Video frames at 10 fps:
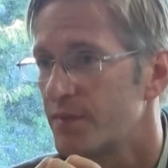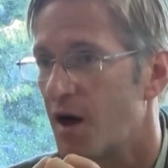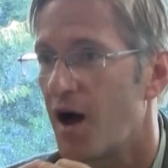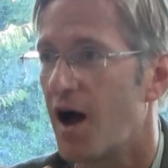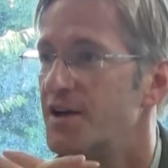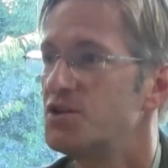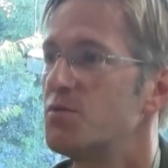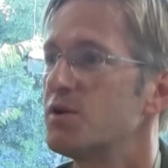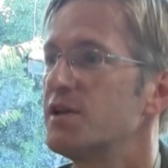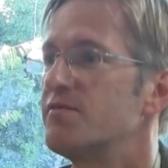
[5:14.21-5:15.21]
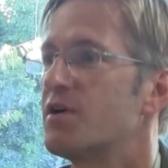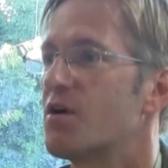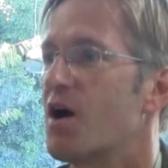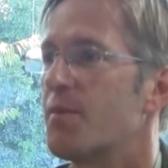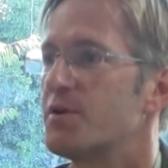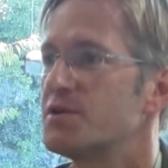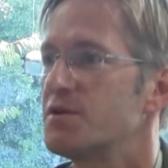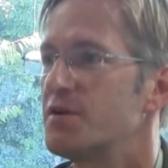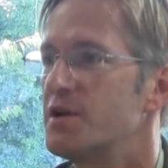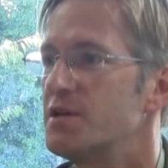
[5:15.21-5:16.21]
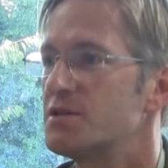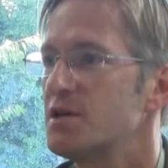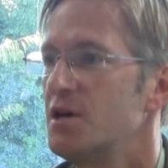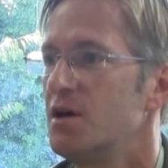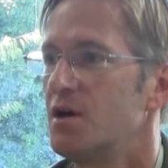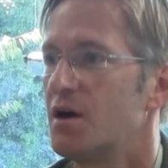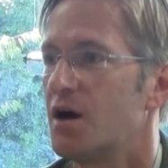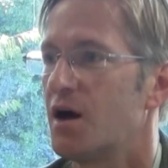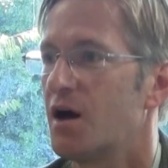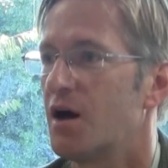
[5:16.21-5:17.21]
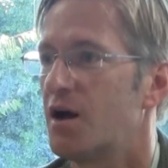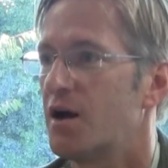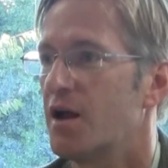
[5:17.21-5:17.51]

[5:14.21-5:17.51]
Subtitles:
I do believe there are opportunities, far